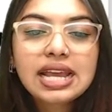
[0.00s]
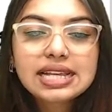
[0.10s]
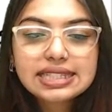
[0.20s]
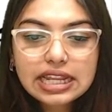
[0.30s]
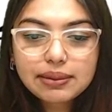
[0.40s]

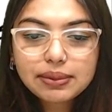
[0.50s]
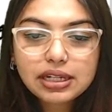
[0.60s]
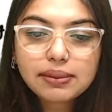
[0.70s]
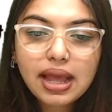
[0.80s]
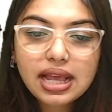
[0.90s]

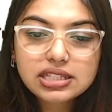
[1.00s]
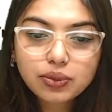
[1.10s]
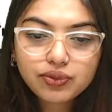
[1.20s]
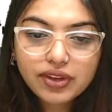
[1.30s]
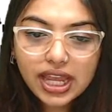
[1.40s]
Cerebellum has a
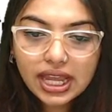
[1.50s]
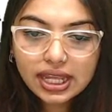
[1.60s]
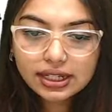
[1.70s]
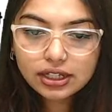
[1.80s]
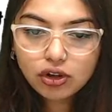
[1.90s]
very